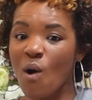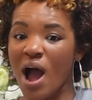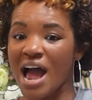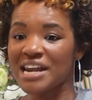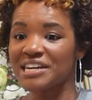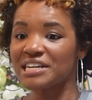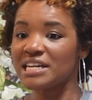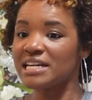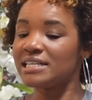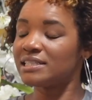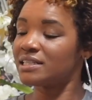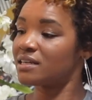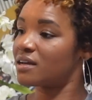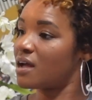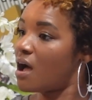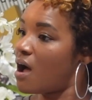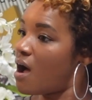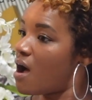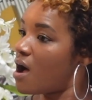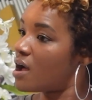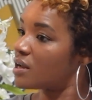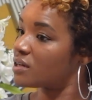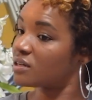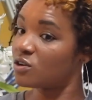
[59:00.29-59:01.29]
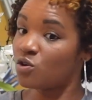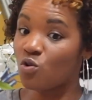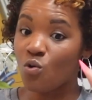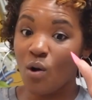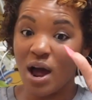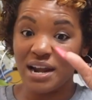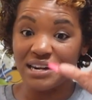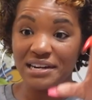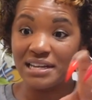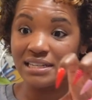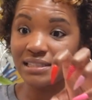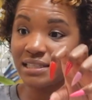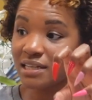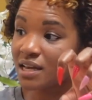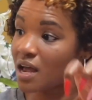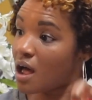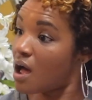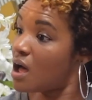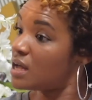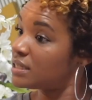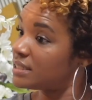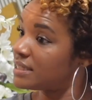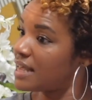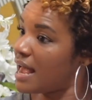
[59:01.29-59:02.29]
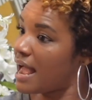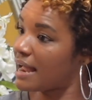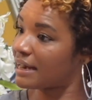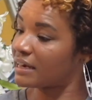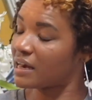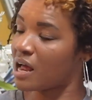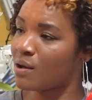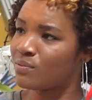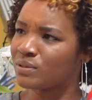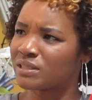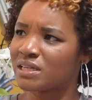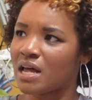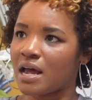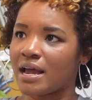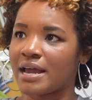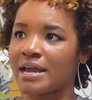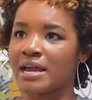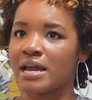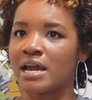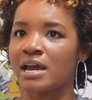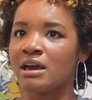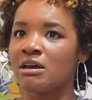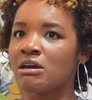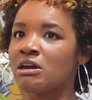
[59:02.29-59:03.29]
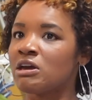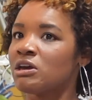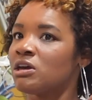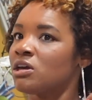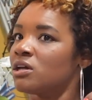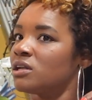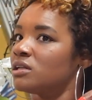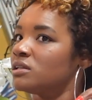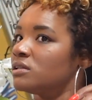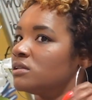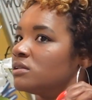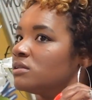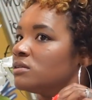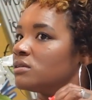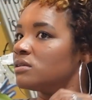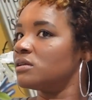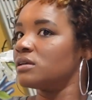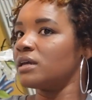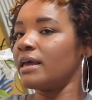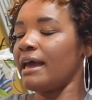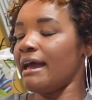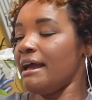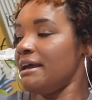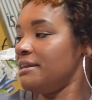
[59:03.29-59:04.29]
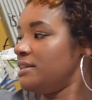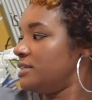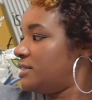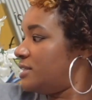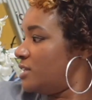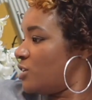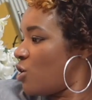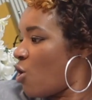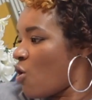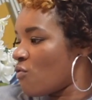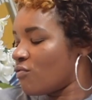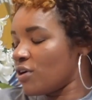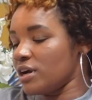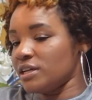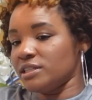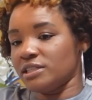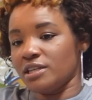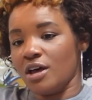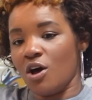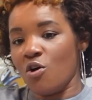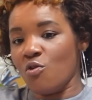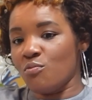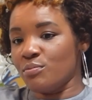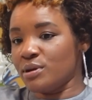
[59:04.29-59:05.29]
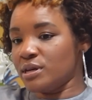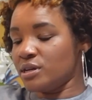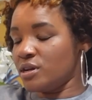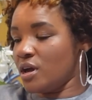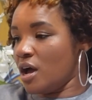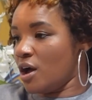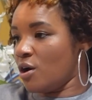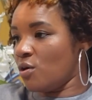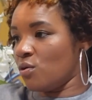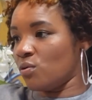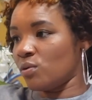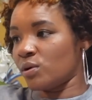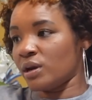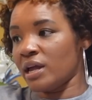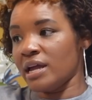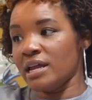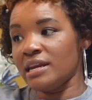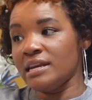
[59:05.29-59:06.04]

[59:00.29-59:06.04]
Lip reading: I need to contact. And I was like, Candice done already told me no. Now